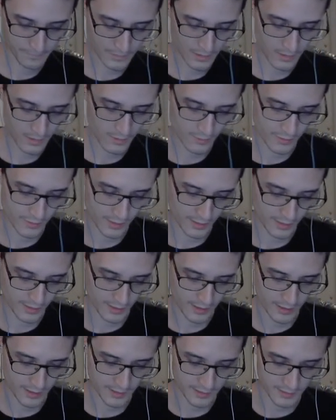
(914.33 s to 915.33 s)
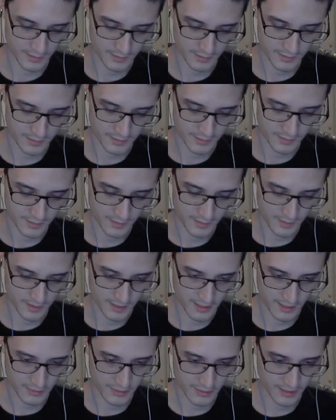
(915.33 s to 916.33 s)
Okay, and
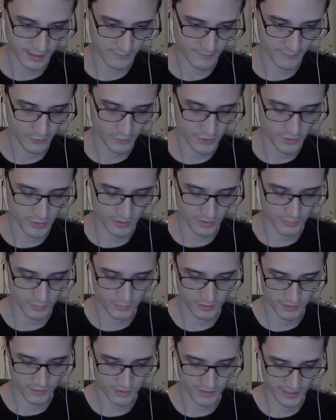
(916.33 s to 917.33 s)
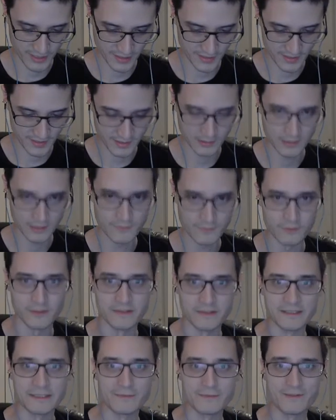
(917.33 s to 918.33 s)
I think I have no choice but to just exit the level and
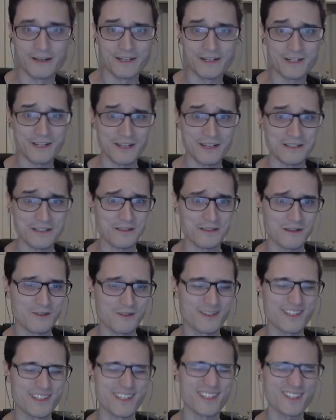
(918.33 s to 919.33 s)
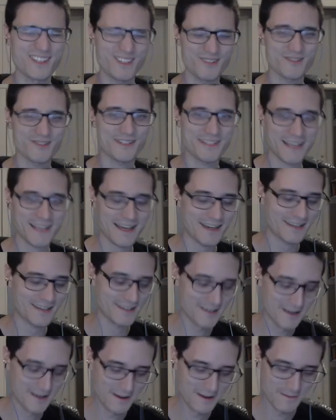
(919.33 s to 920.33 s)
leave that chest, which is so sad.
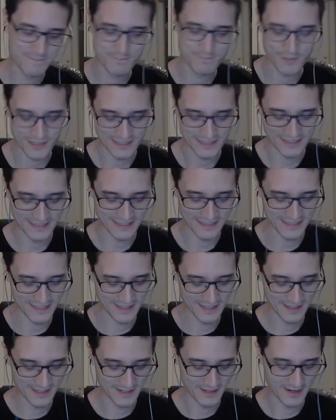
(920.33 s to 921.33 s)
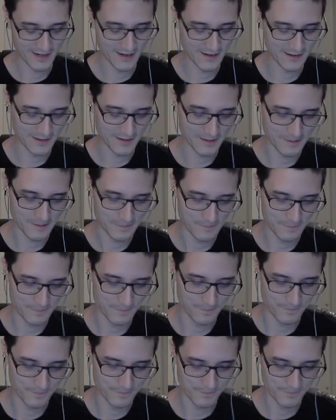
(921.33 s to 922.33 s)
But
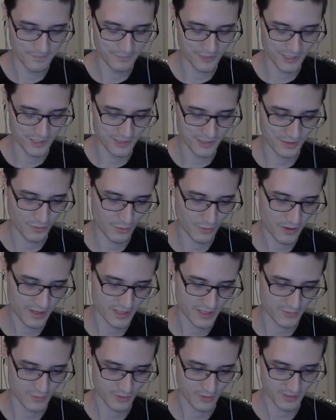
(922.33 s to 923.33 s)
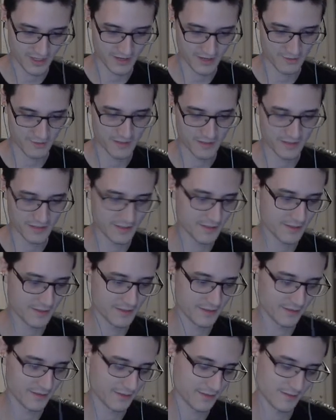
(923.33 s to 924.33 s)
just the way it's worked out,
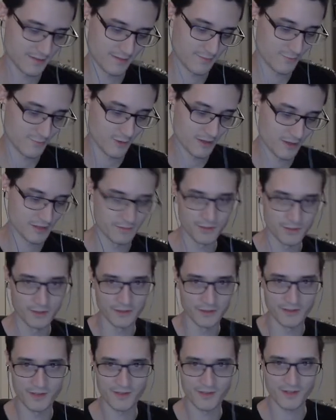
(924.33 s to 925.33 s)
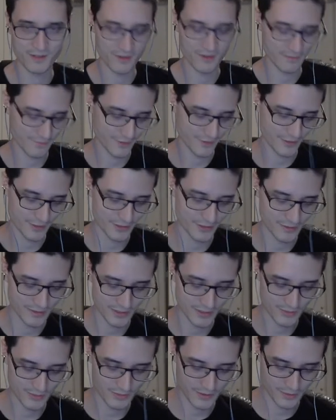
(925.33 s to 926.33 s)
my wand abilities just aren't very good
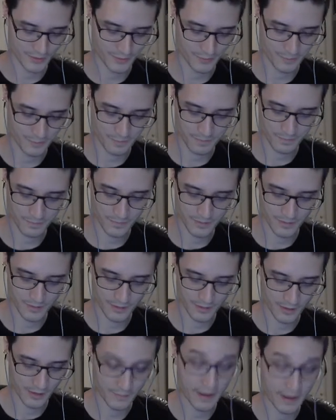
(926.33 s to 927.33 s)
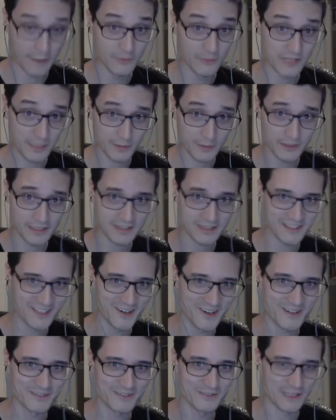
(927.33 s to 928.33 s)
this round. I was able to get the
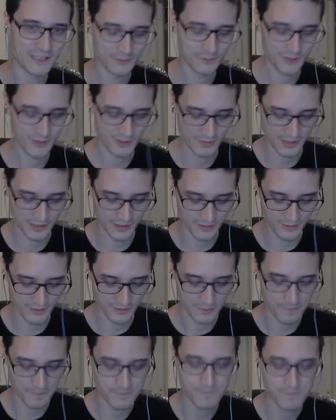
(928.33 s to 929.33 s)
artifact, which is my goal,